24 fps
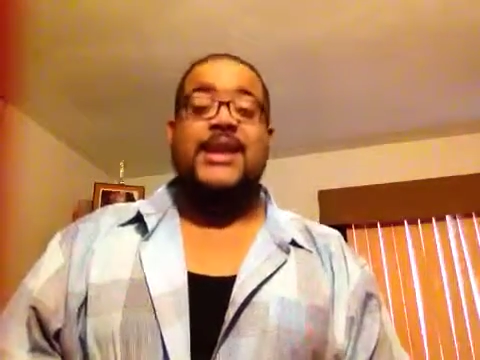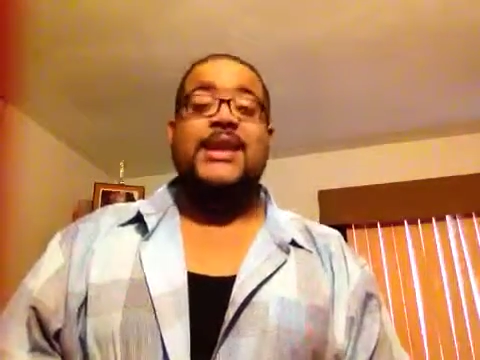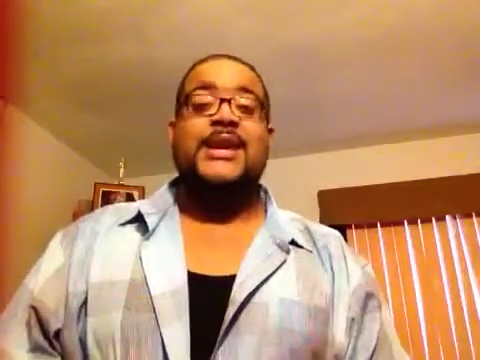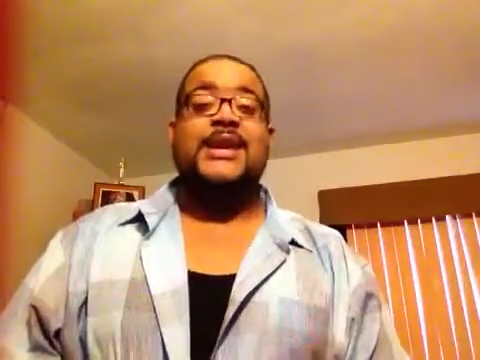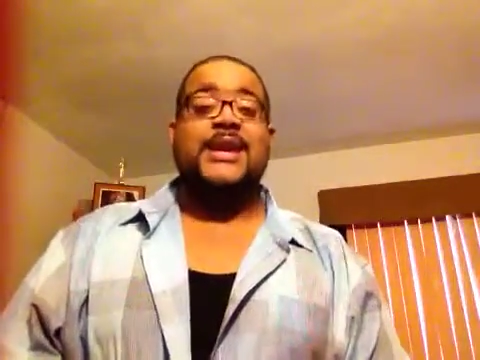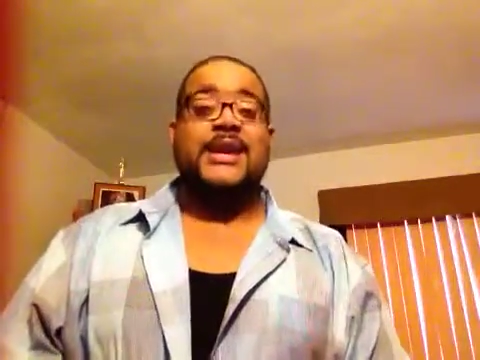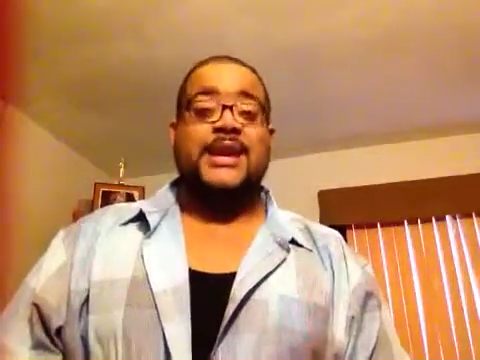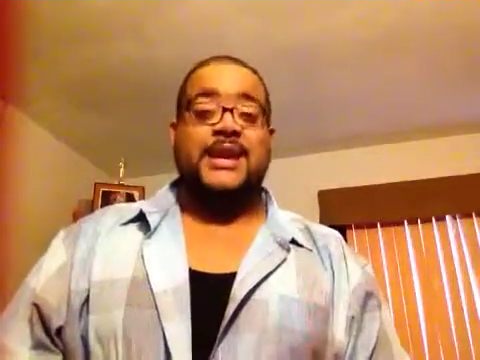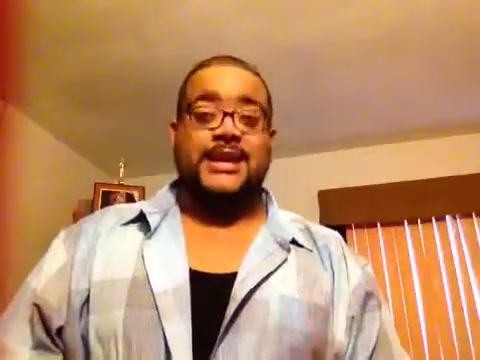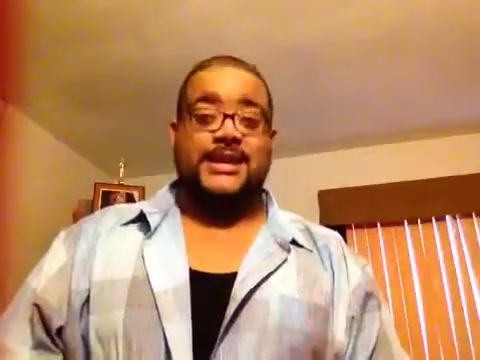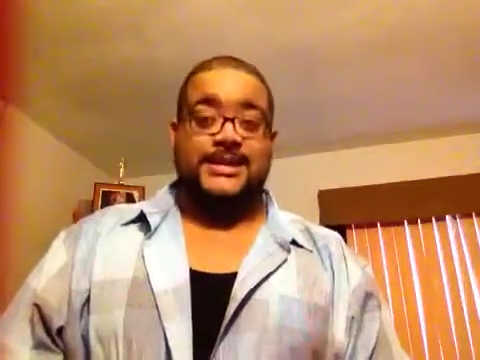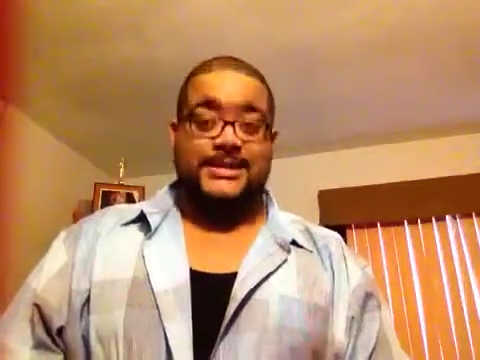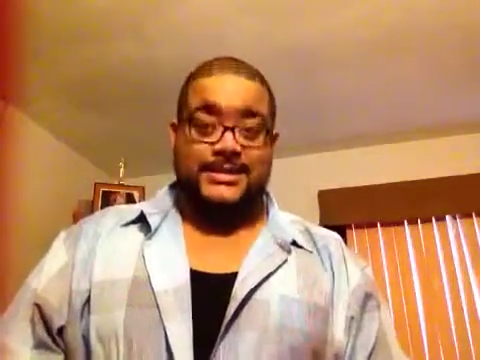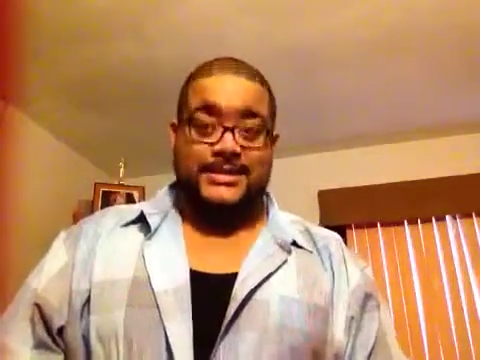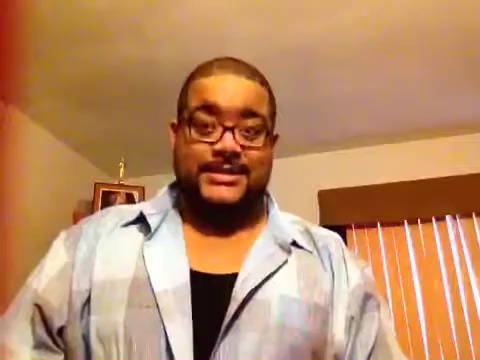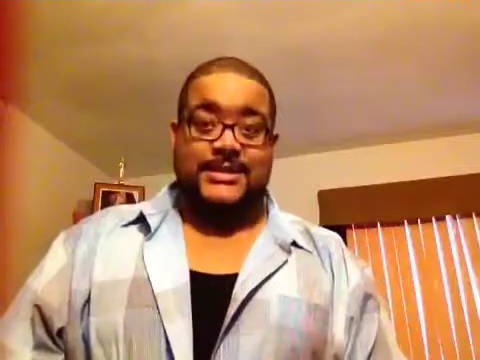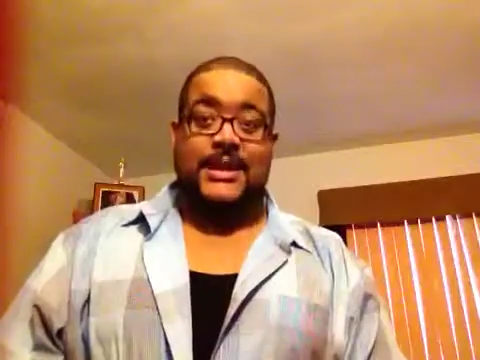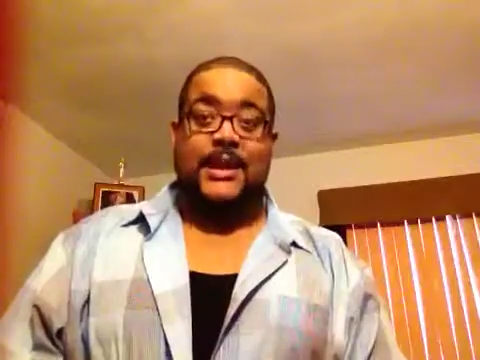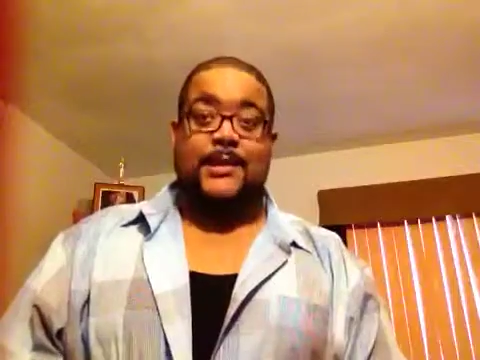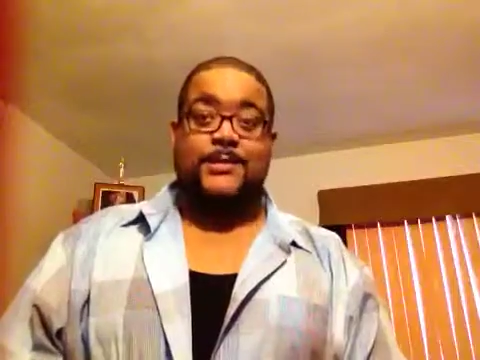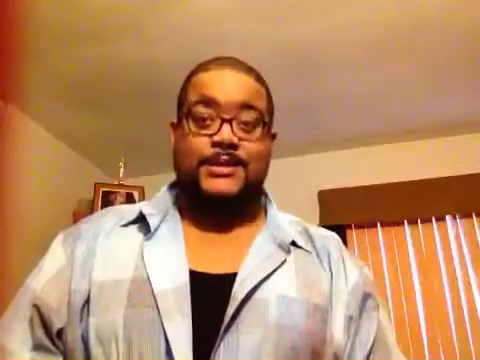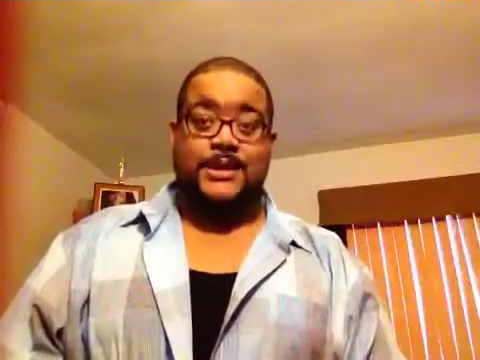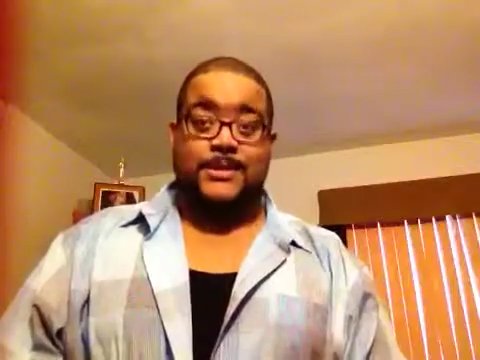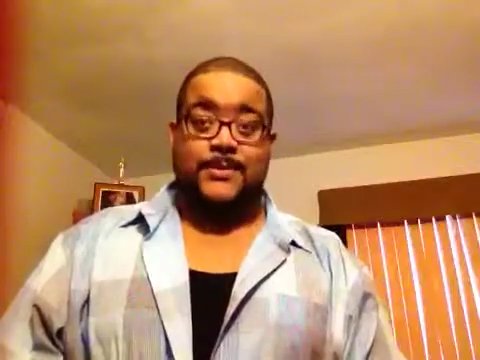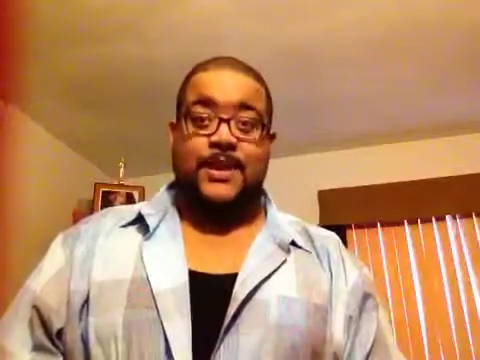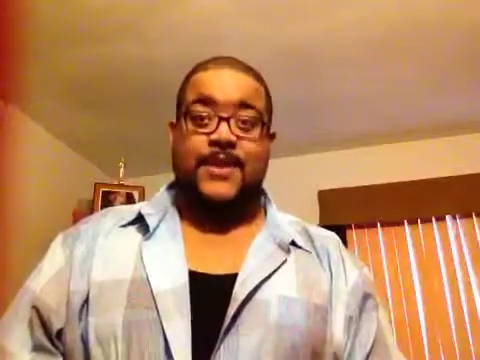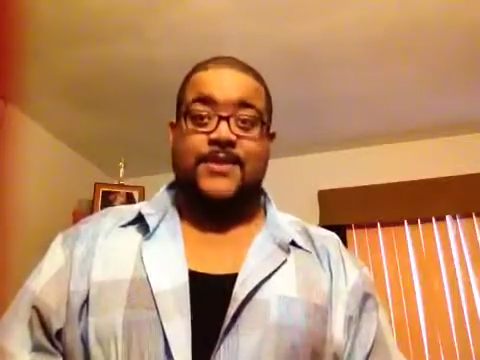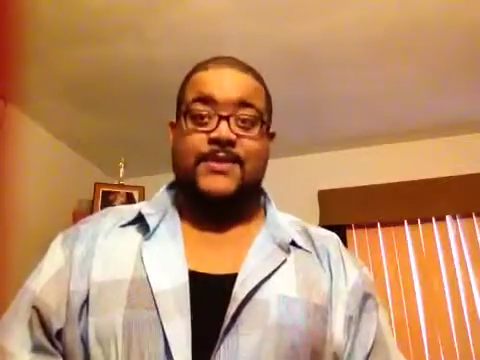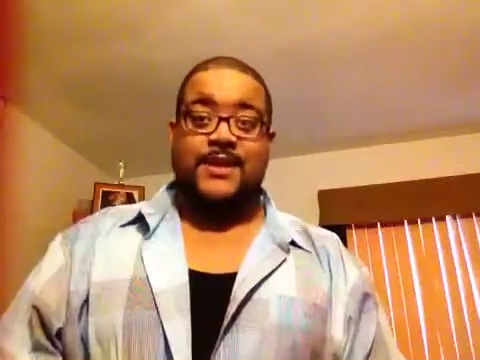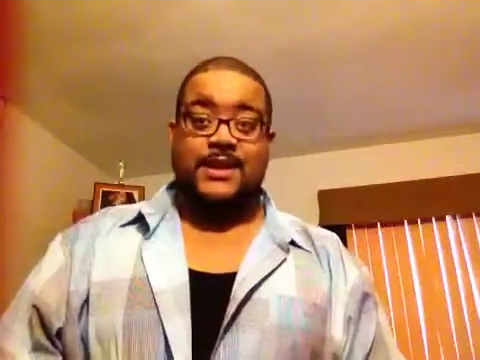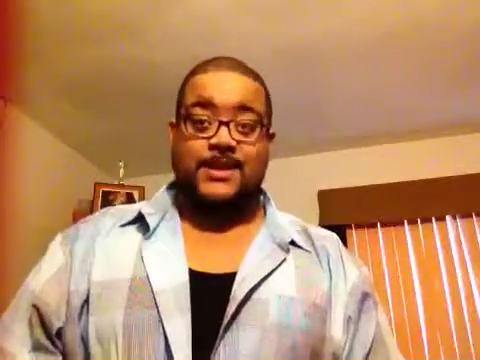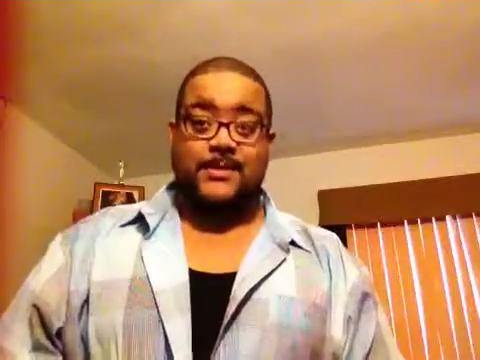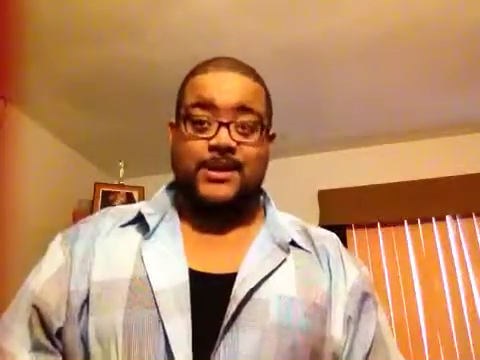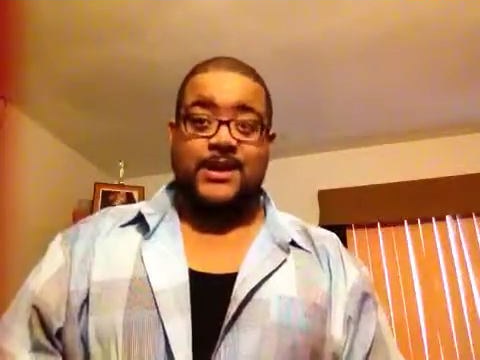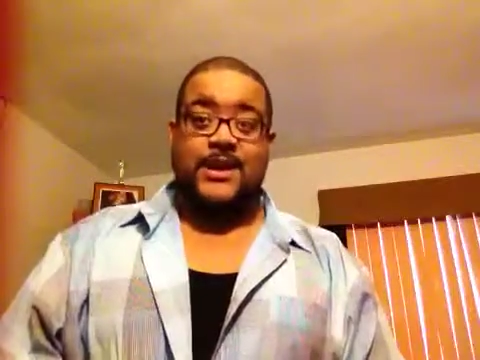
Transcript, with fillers: Yes, I'm talking about the